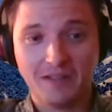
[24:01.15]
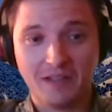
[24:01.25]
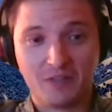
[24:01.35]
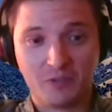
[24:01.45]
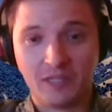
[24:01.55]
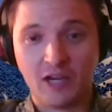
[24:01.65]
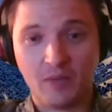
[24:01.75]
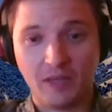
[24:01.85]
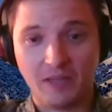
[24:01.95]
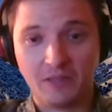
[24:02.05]
Like, so tell
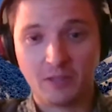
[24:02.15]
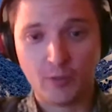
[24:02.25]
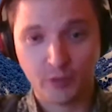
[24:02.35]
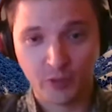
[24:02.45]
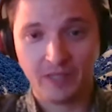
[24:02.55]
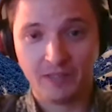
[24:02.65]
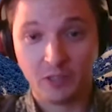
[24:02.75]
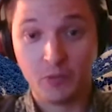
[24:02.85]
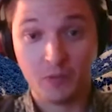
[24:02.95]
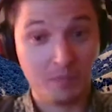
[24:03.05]
me, coach me.
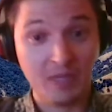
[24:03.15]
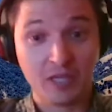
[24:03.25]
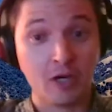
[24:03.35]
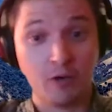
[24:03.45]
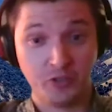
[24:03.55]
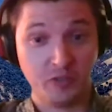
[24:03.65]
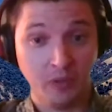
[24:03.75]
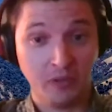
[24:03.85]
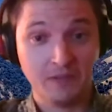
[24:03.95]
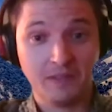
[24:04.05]
You be
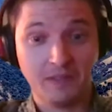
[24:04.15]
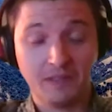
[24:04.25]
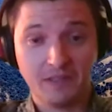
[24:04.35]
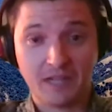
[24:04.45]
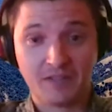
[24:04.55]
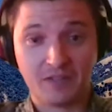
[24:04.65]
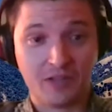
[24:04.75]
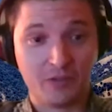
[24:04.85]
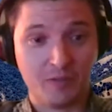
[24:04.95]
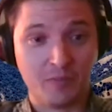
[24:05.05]
coachable. That's
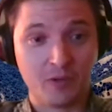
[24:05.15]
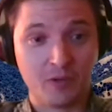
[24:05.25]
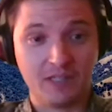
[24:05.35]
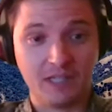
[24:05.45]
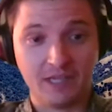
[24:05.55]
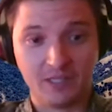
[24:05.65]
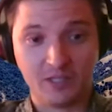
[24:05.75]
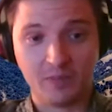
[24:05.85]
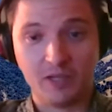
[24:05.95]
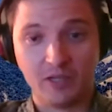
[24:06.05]
another important thing, is
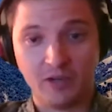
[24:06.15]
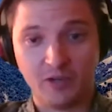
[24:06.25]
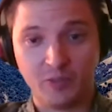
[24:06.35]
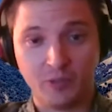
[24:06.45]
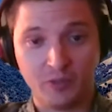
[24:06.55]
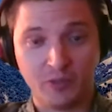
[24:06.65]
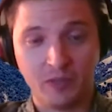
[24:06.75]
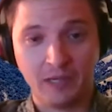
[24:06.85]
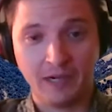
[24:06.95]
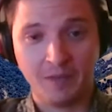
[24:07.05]
to be coachable, to
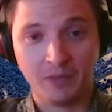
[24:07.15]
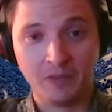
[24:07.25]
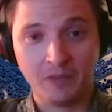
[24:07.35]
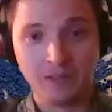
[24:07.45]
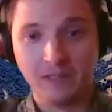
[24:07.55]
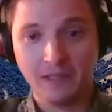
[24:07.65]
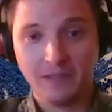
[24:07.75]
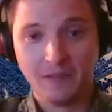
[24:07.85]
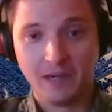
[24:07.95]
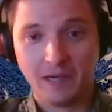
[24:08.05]
be humble.
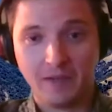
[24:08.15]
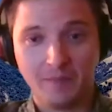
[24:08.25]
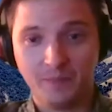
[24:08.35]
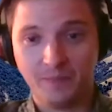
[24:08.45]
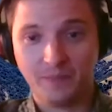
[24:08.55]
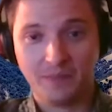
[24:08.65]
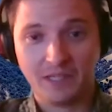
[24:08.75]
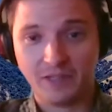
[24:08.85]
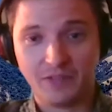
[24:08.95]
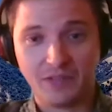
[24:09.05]

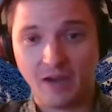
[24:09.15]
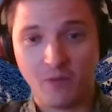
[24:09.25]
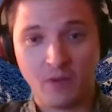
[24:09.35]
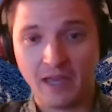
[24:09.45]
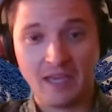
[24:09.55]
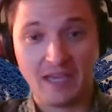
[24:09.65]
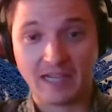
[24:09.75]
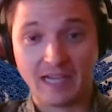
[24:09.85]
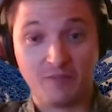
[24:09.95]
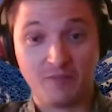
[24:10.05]
Because that way it
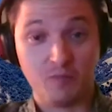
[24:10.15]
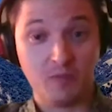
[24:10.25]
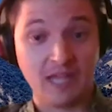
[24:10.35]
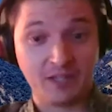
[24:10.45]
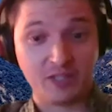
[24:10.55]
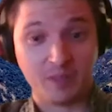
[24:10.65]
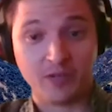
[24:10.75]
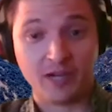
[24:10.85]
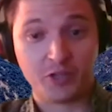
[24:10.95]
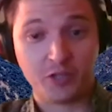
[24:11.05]
kind of takes the
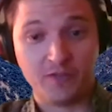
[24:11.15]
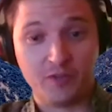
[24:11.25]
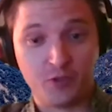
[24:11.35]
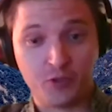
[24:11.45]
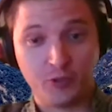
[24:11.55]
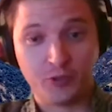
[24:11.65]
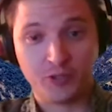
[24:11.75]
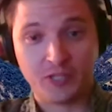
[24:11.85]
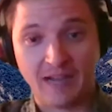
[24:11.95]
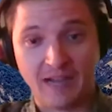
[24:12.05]
pressure off your
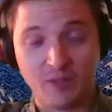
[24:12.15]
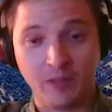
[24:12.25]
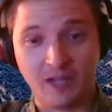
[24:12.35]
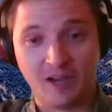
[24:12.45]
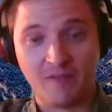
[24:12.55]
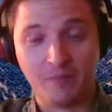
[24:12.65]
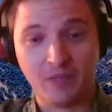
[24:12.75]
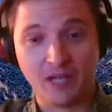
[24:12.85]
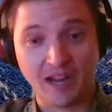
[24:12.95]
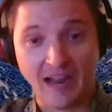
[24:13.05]
shoulders to have to
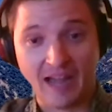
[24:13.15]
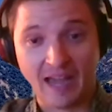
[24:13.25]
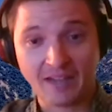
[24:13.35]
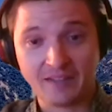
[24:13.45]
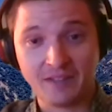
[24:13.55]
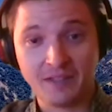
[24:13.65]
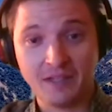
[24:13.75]
put on an act.